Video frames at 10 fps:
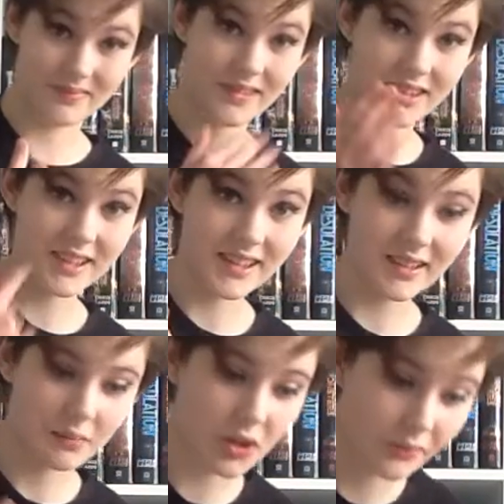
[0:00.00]
see,
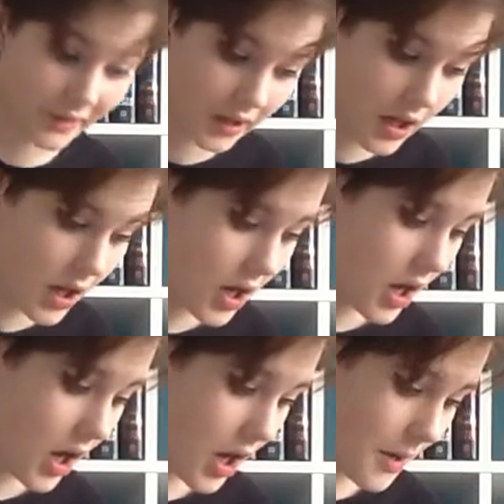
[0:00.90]
I'm coughing.
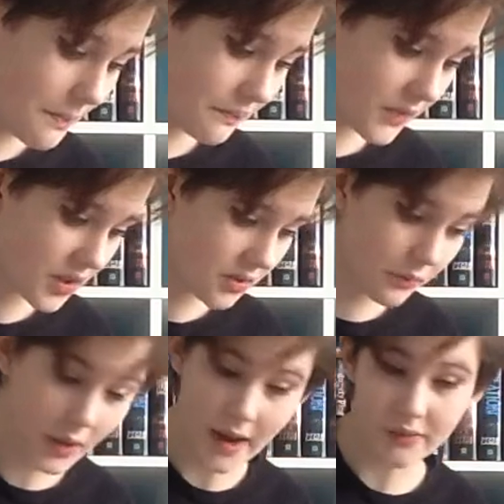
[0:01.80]
So if
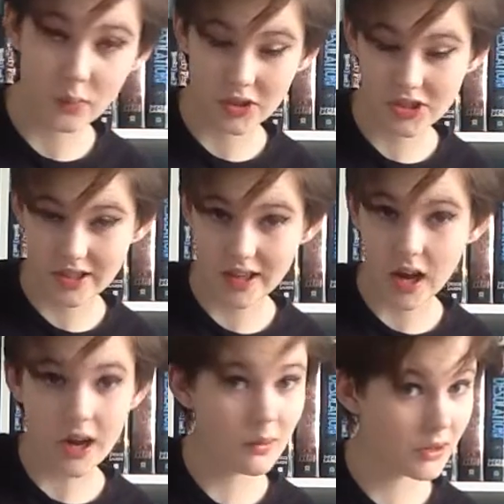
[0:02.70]
you haven't watched that,
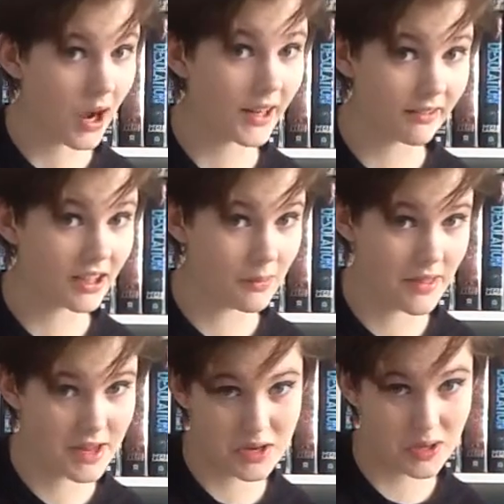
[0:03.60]
I would highly recommend
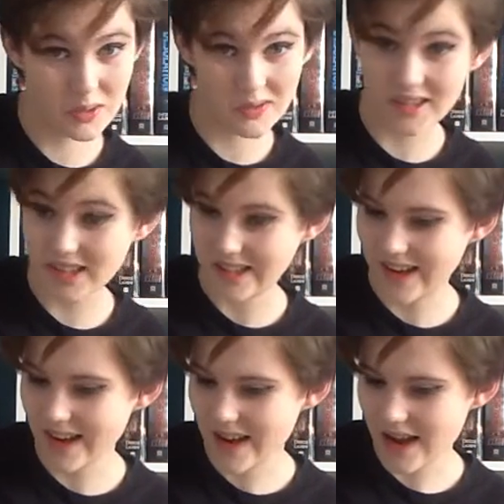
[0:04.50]
that you go watch
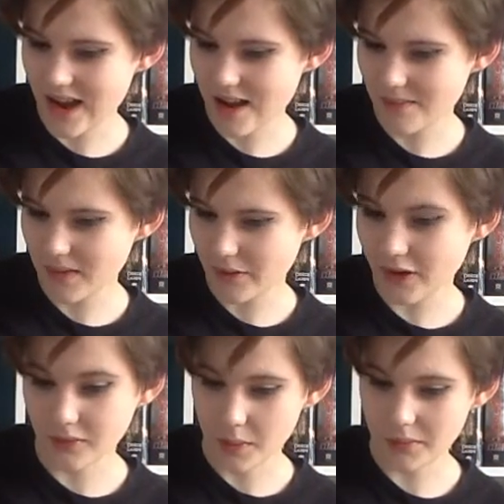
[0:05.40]
that. If I
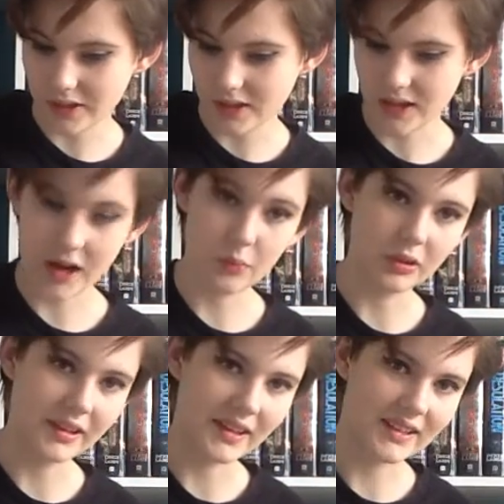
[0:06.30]
remember, I will
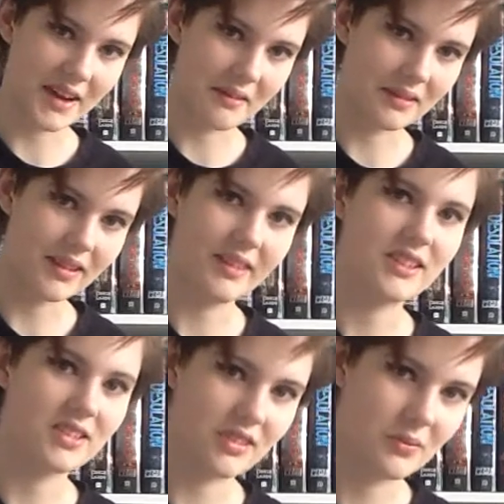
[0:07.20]
link it down in the
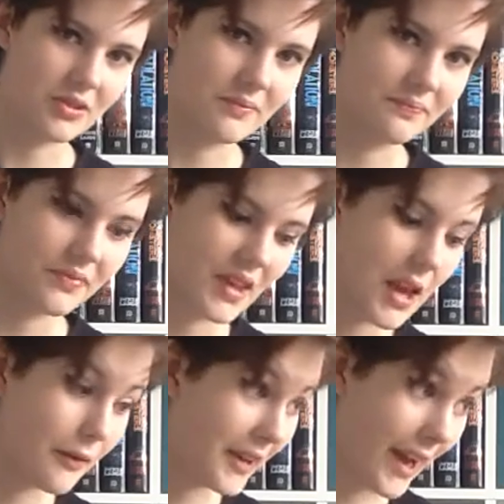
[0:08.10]
description.
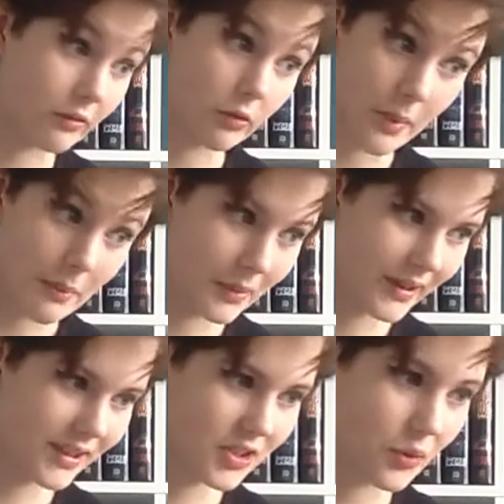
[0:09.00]
If I can remember,
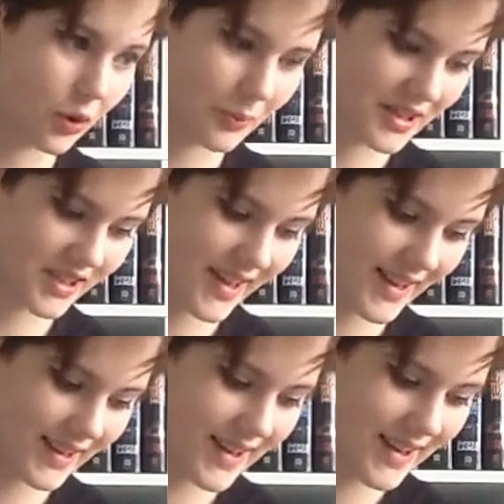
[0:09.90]
don't hold me to
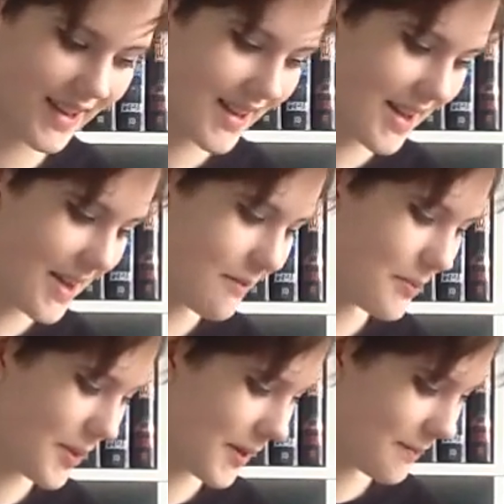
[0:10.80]
that.
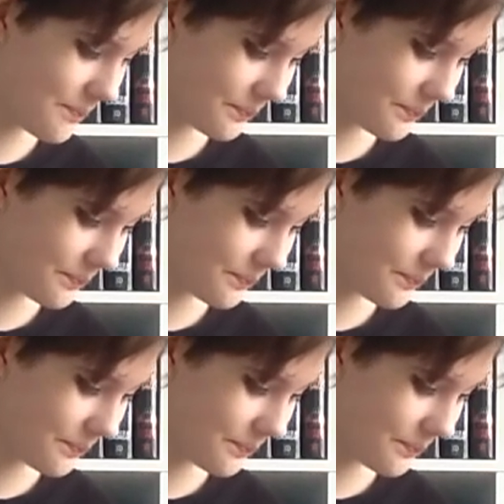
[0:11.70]
But